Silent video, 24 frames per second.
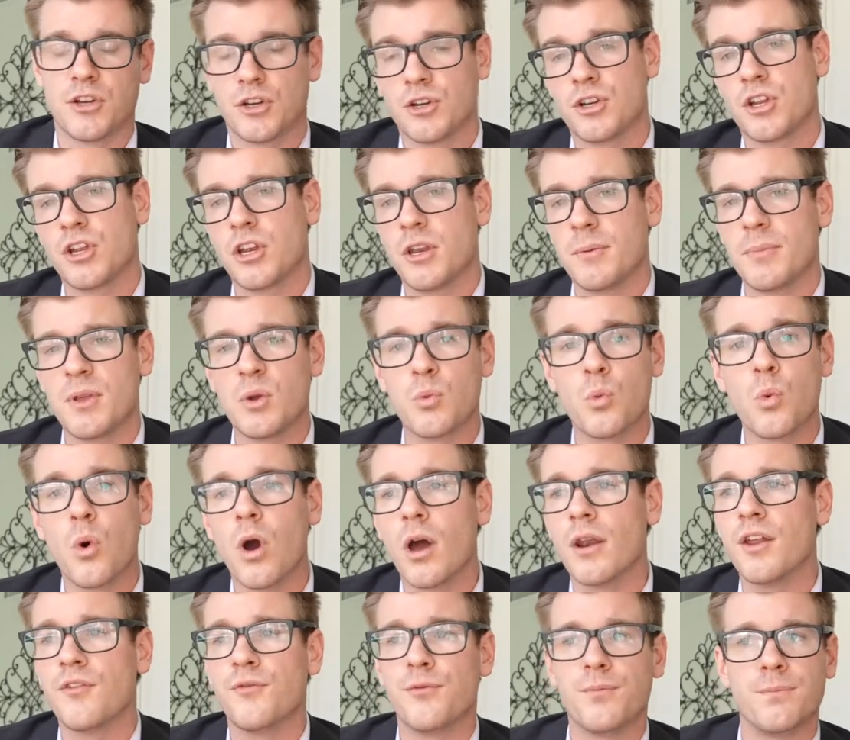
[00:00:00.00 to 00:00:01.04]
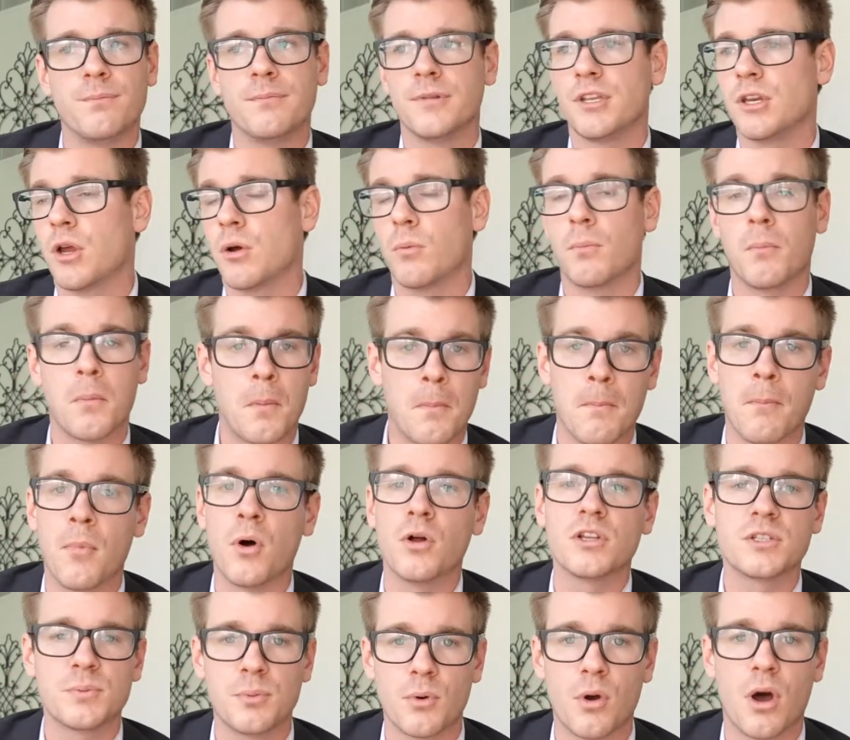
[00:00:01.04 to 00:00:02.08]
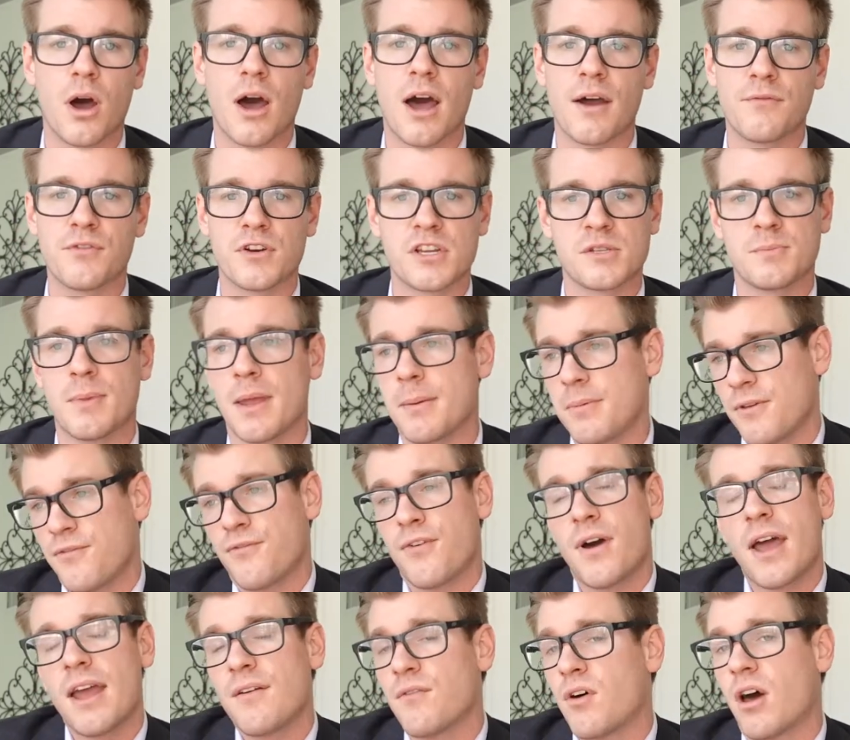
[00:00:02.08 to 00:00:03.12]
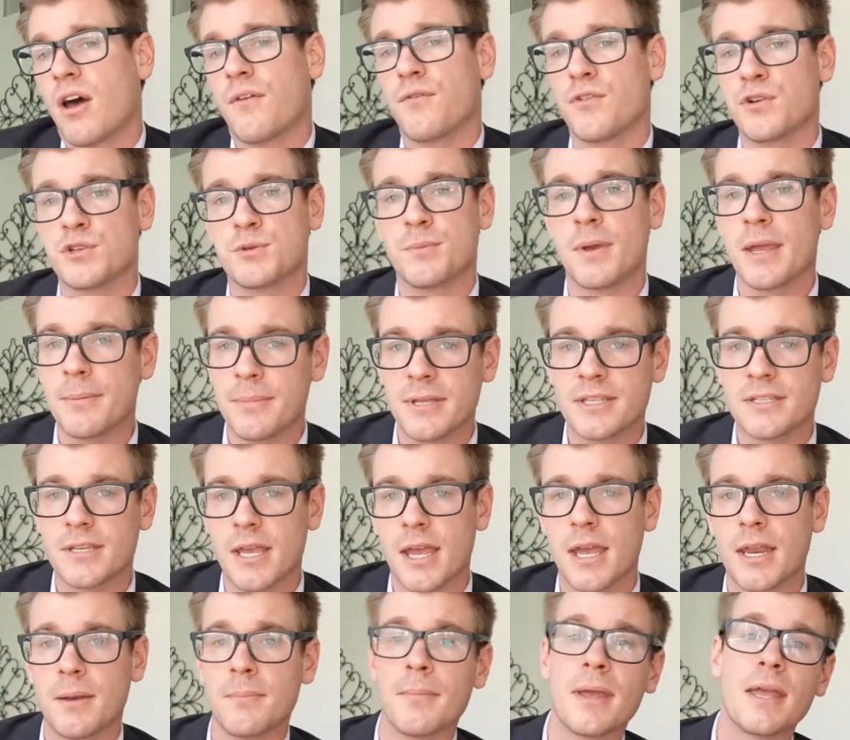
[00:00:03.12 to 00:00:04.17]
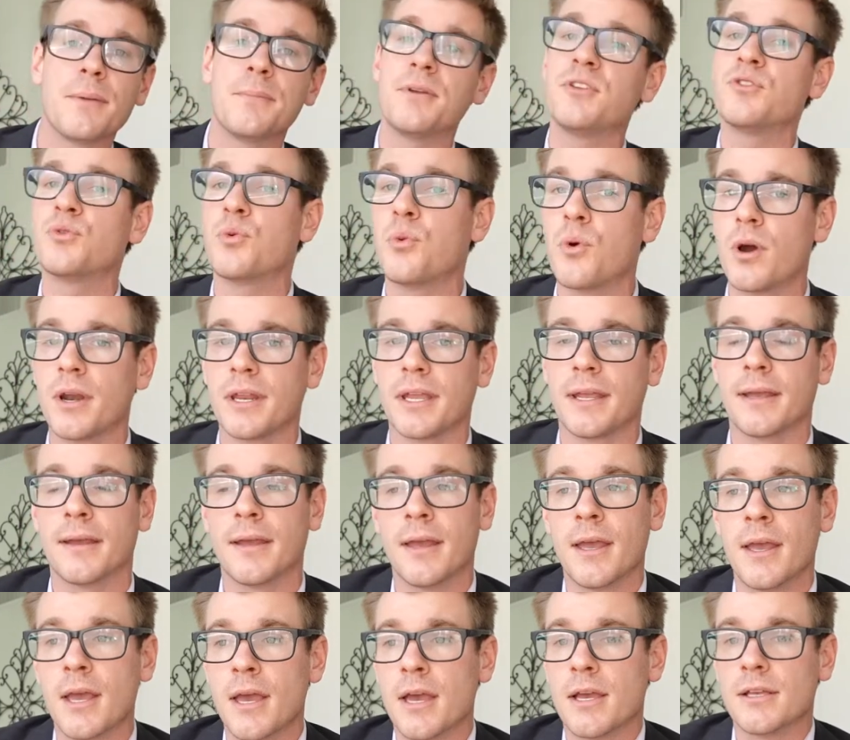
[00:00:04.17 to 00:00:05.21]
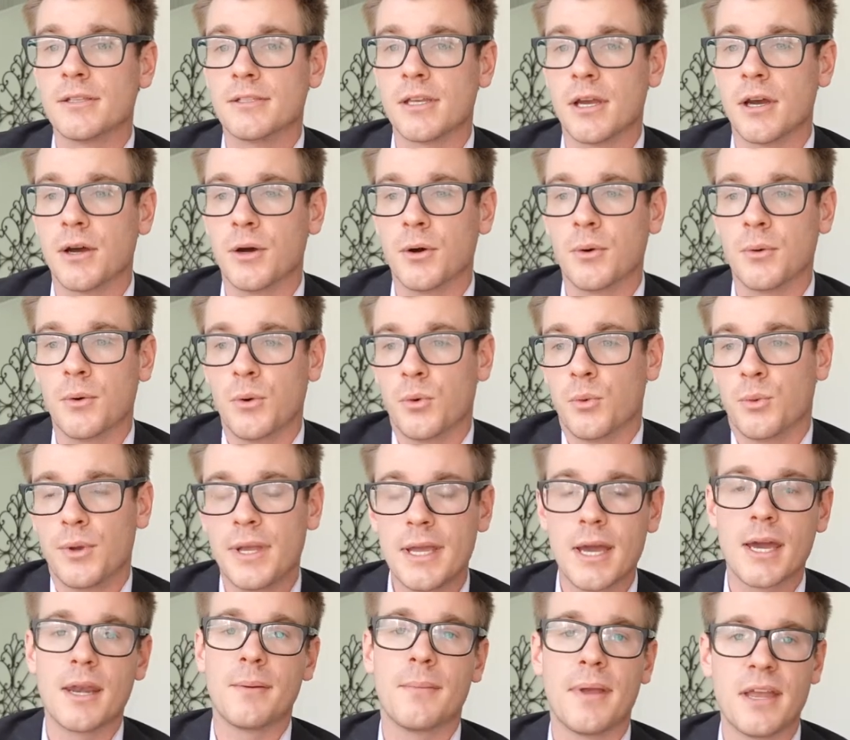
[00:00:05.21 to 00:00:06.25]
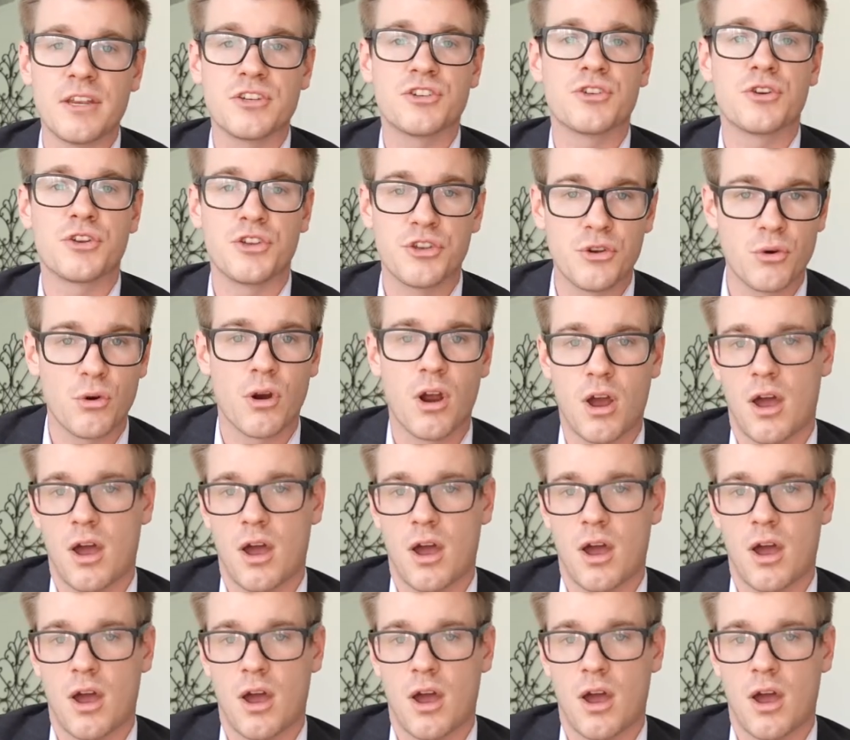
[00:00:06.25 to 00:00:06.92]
You're going to be one of, you know, multiple offers, maybe five offers, maybe 10, maybe 20. So we got to make sure your